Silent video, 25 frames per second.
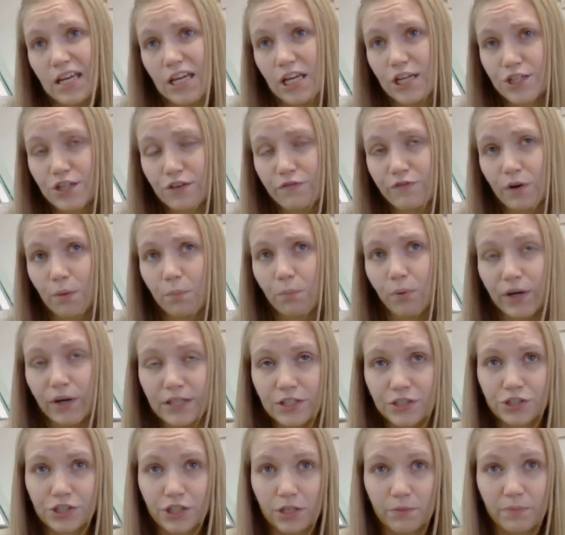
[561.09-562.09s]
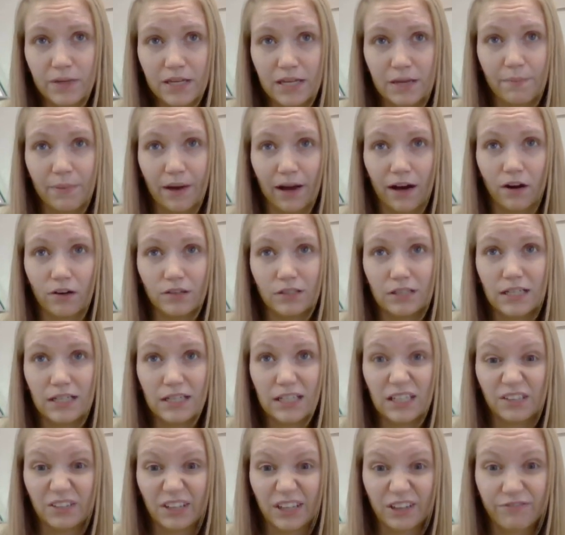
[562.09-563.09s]
each of your points should be about
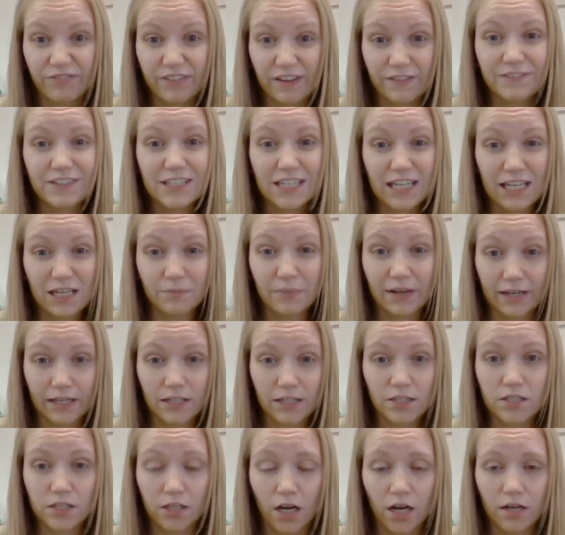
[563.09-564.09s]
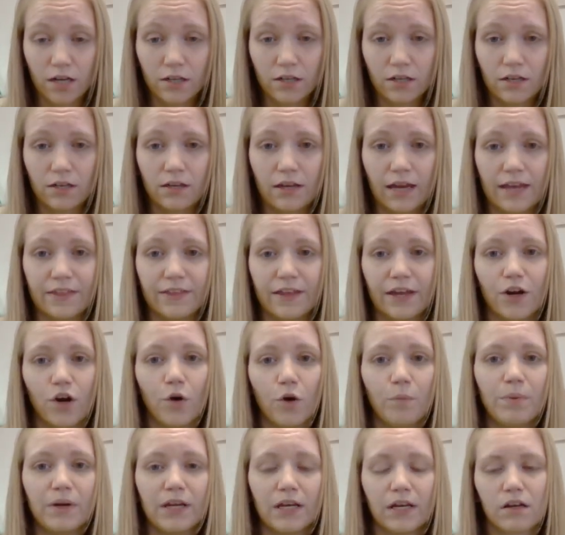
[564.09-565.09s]
15 minutes long, and then
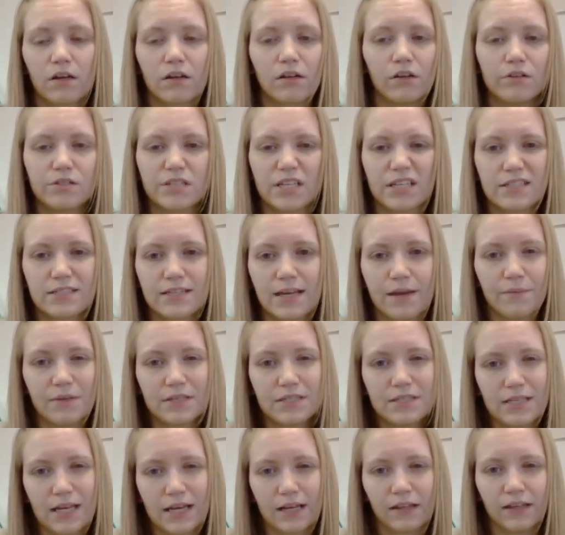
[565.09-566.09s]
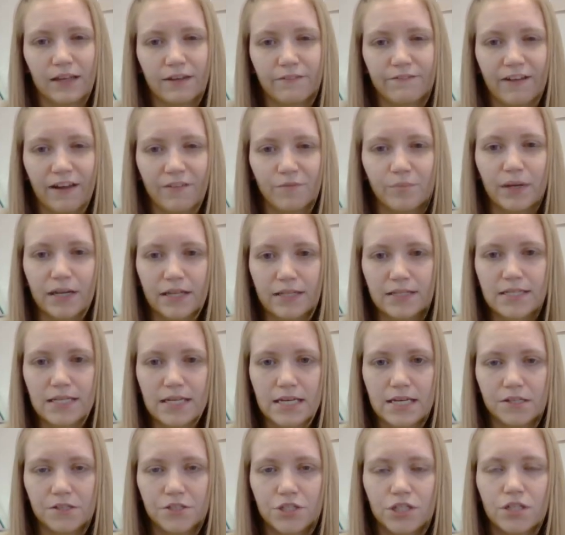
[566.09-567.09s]
opening and closing statements take like 5 minutes
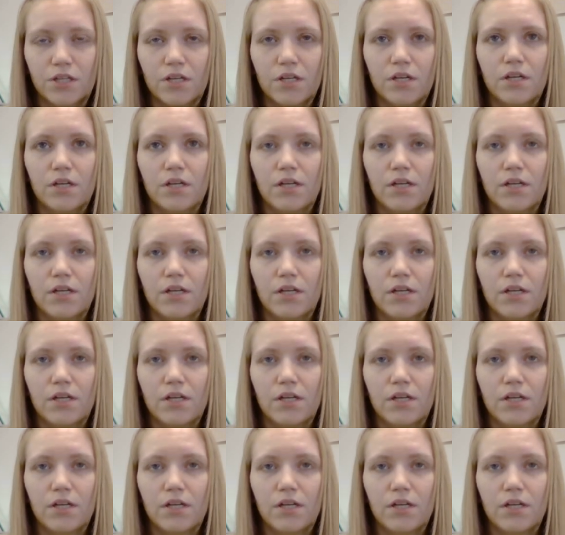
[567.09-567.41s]
each.